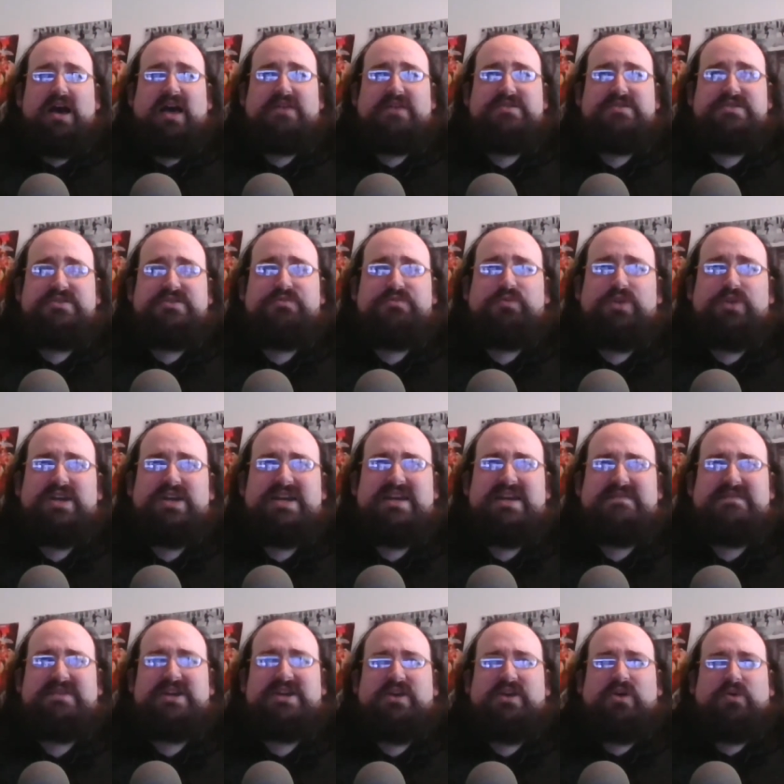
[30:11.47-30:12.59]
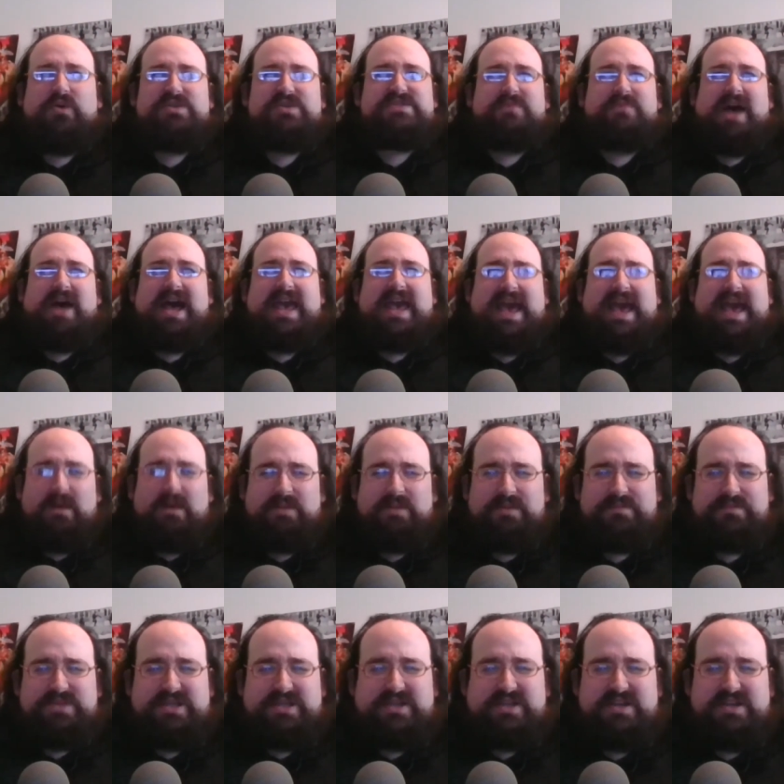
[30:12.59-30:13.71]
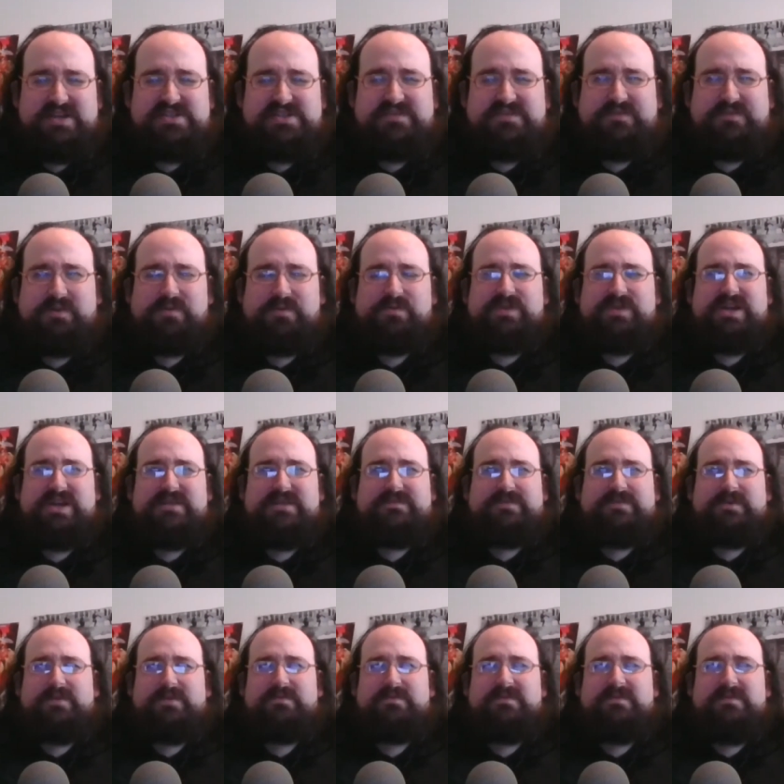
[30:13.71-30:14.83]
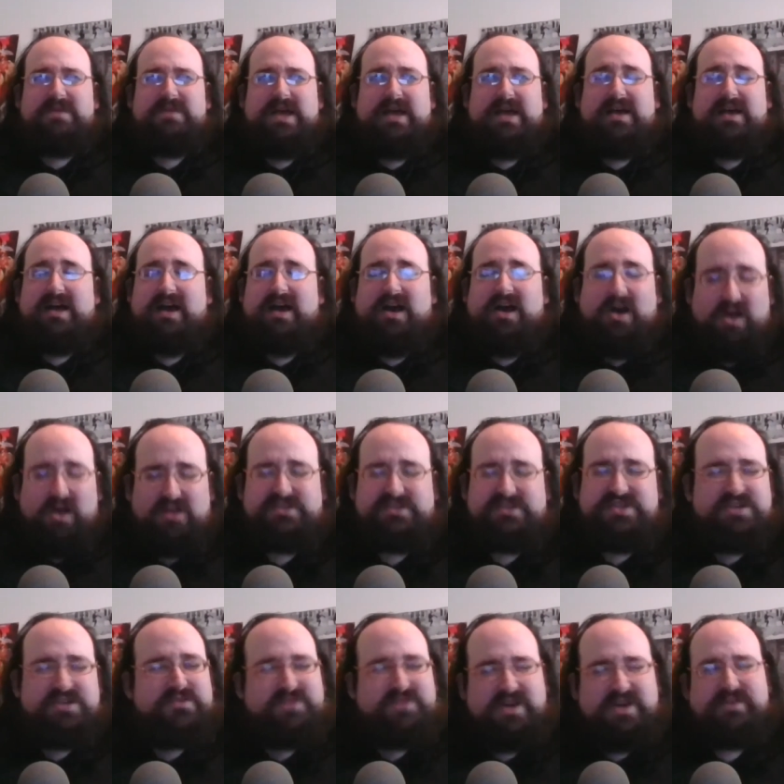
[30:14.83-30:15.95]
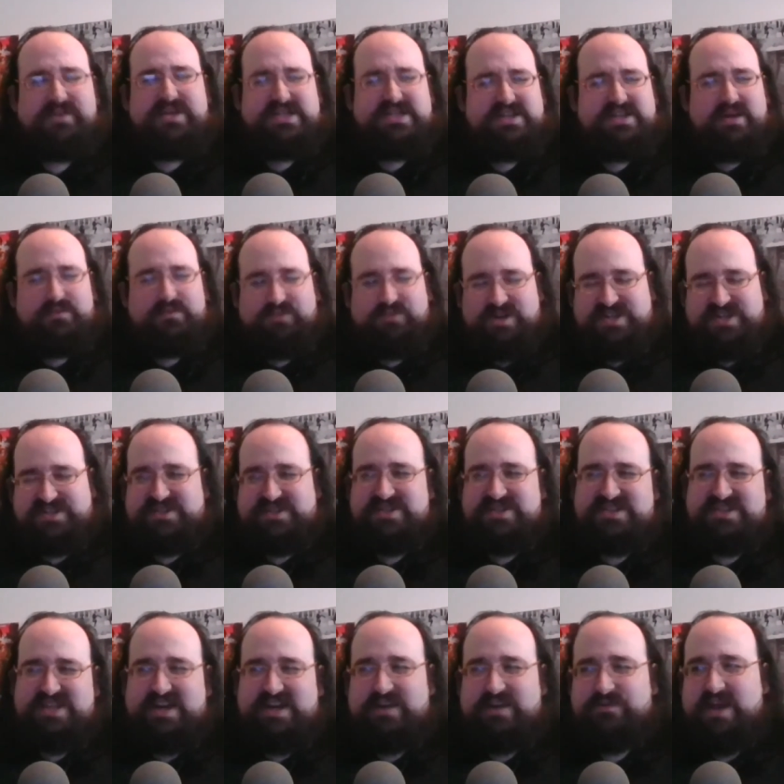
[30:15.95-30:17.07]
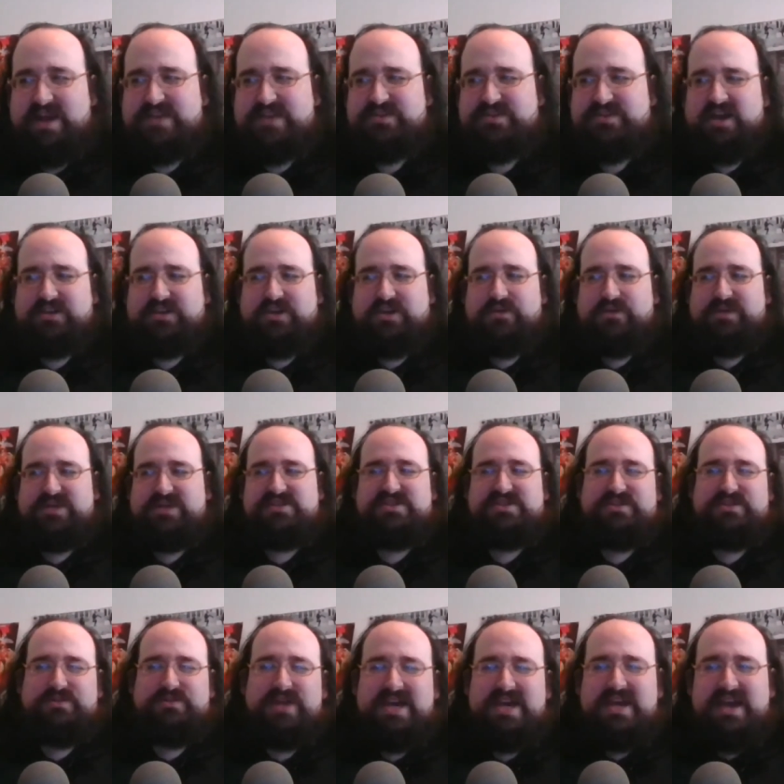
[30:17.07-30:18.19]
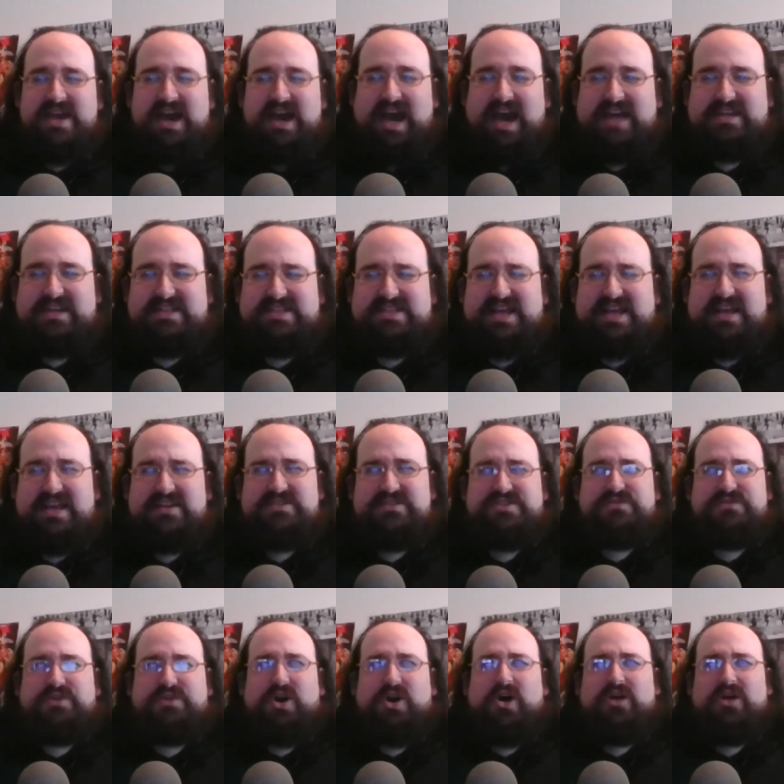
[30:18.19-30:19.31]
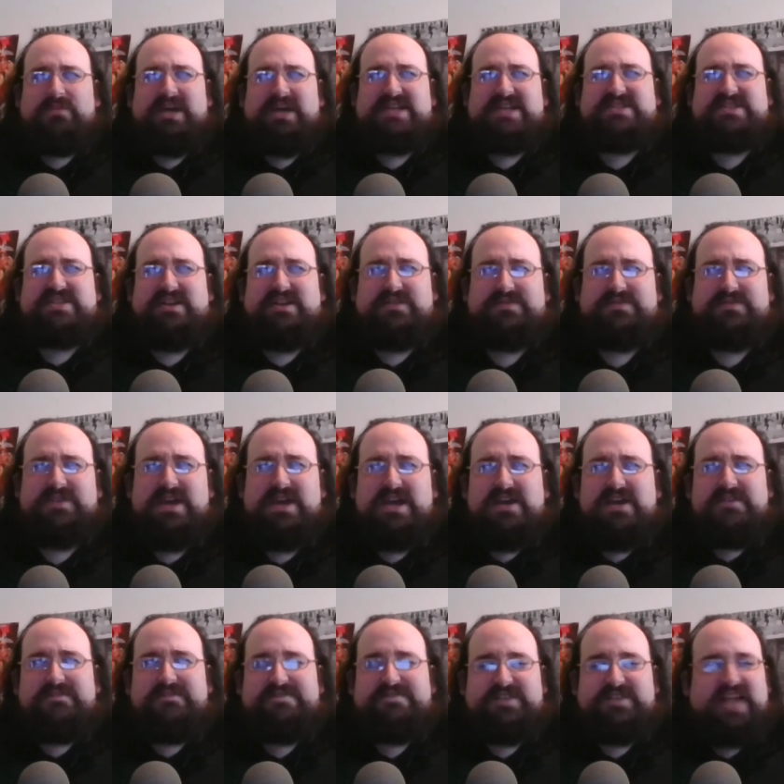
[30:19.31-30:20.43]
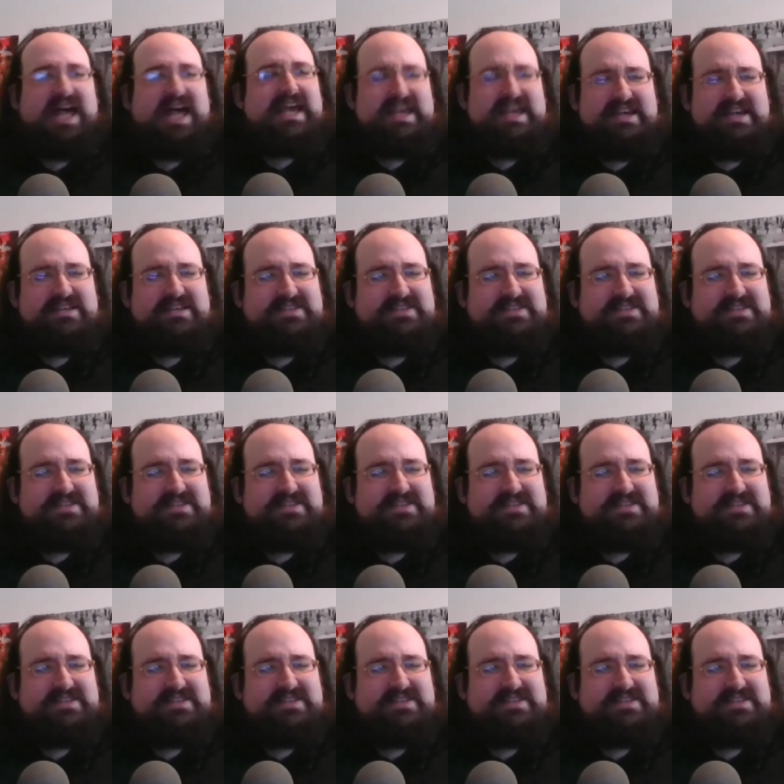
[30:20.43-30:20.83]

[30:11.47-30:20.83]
you wouldn't even know it was my album because for re- for also very dumb reasons that I'd rather not go into. I decided to call myself Flying